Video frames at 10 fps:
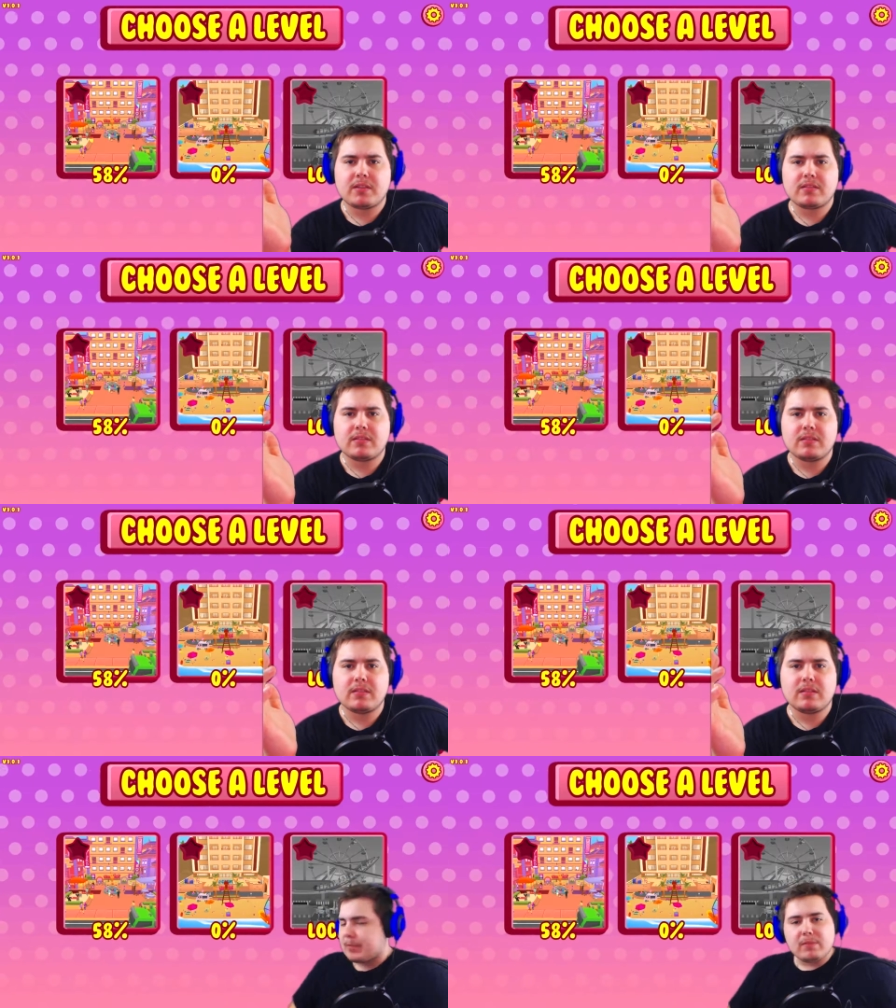sacks.
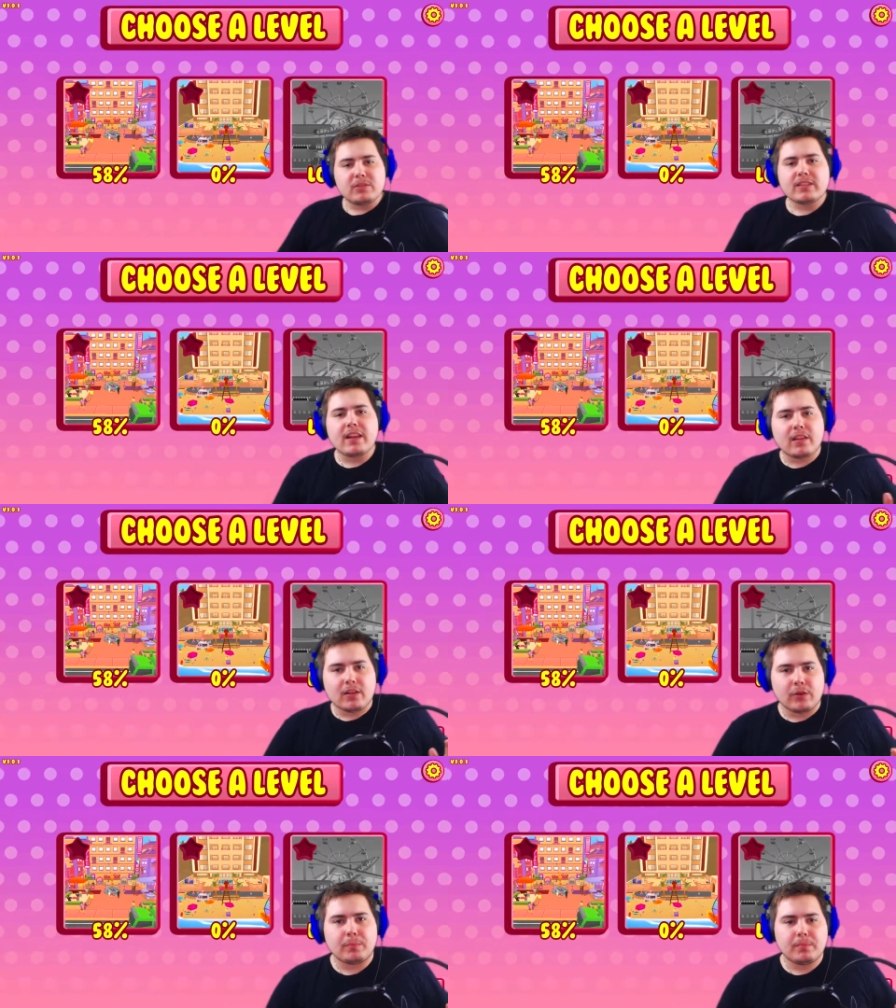I'm just out of the
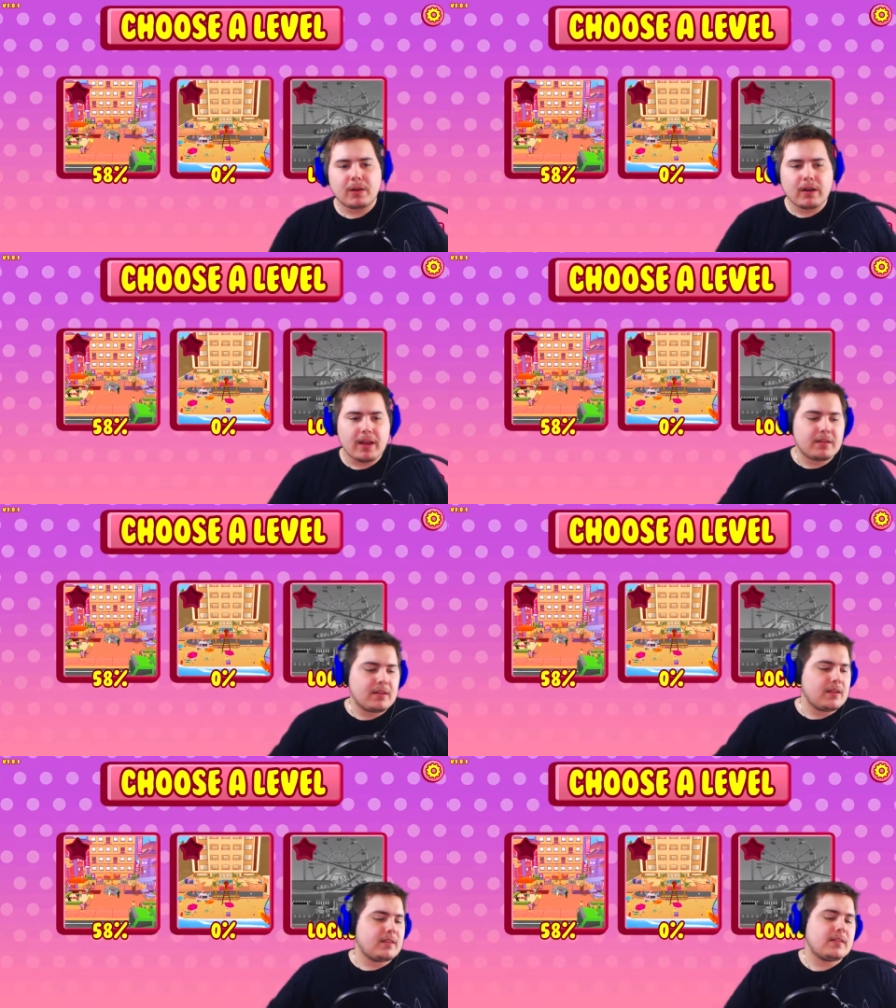loop. All right,
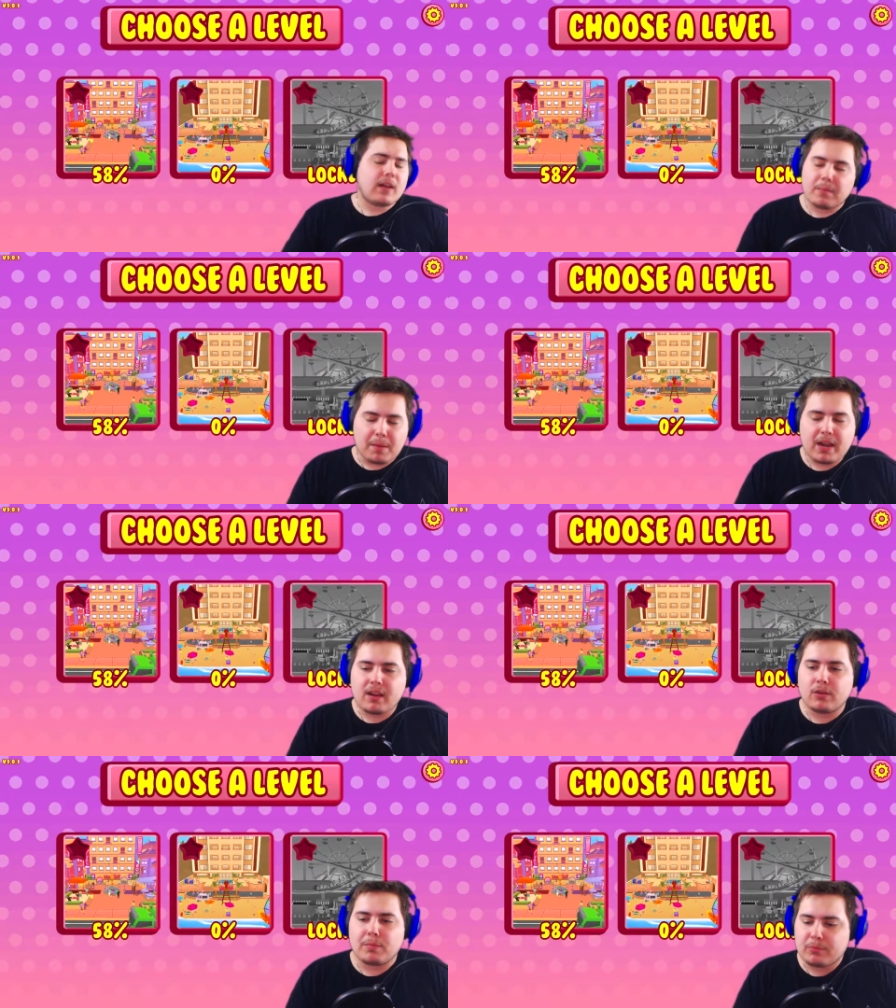I'm, I'm out
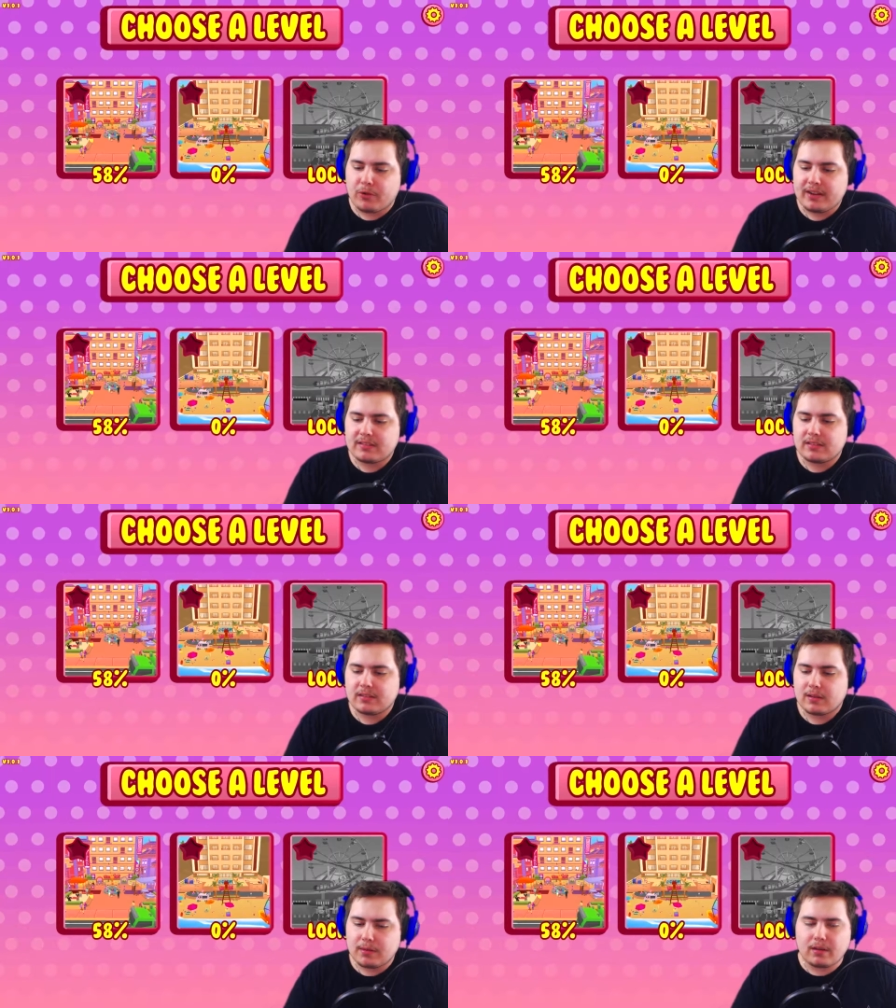of the loop. I'm
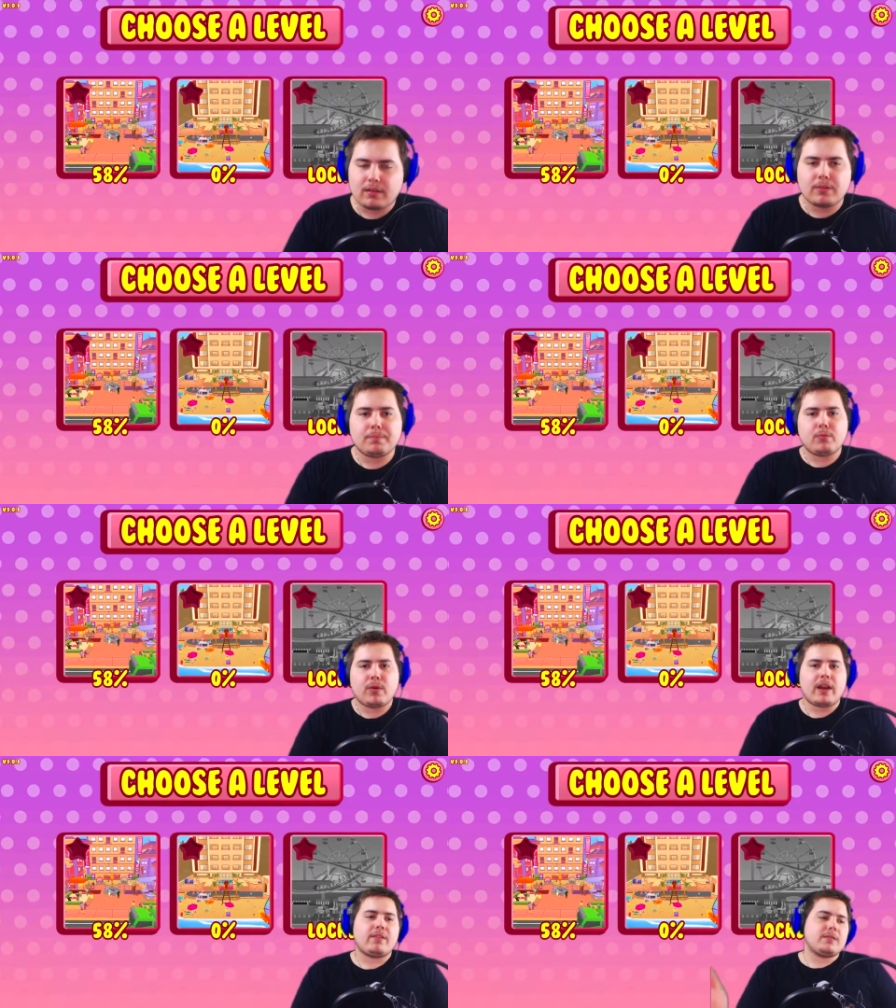crazy. I'm out of the loop.
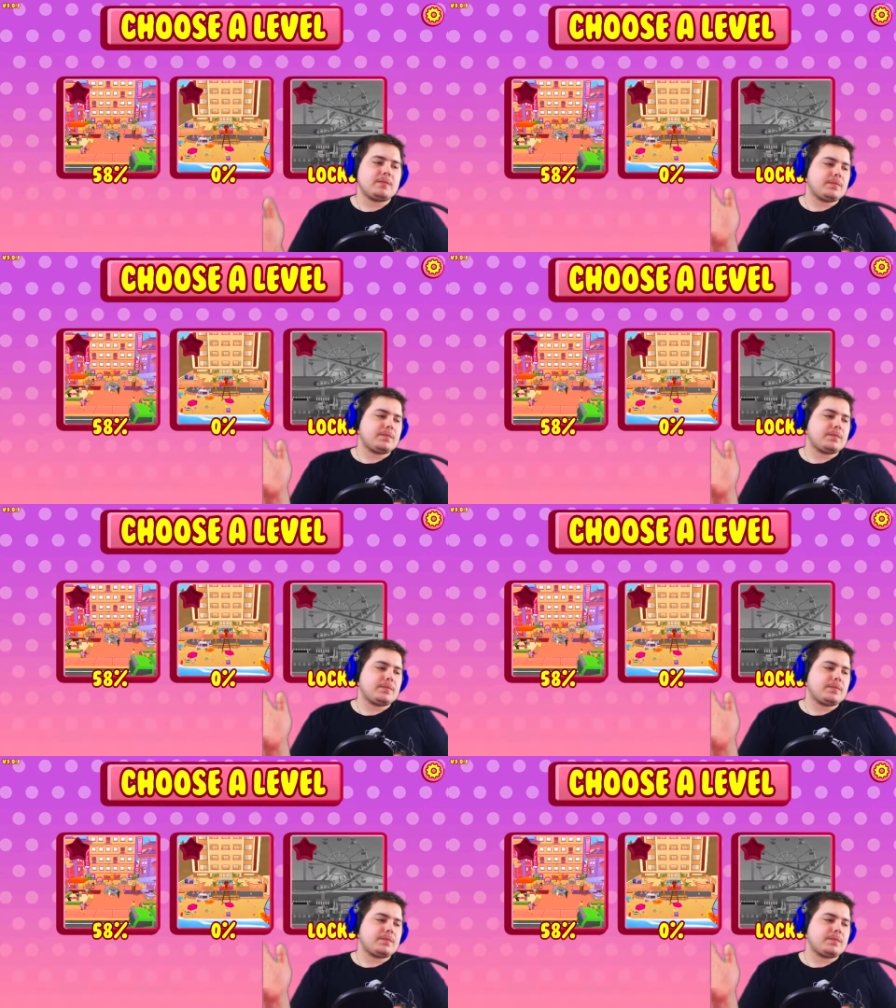Whatever.